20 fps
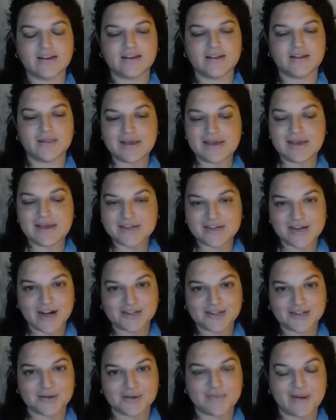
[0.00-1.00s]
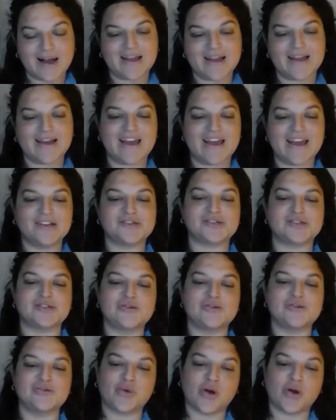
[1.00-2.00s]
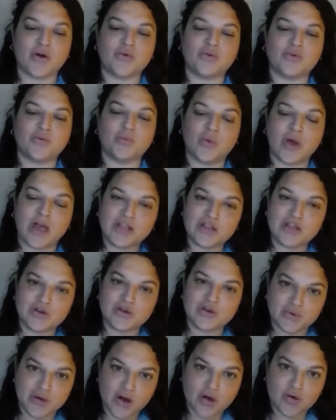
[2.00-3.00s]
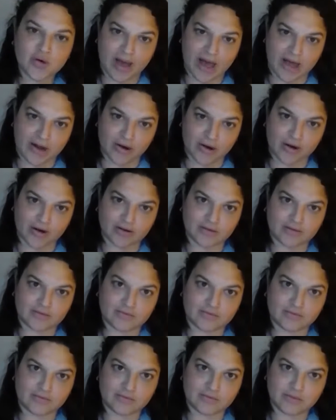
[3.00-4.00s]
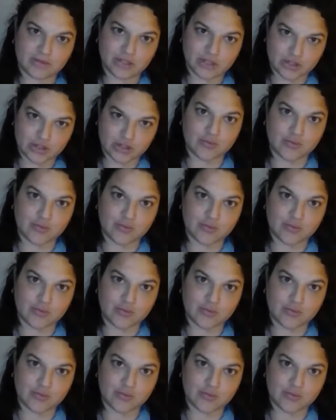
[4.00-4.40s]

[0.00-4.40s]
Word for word: The Dr. Maya Angelou wrote, When you know better, do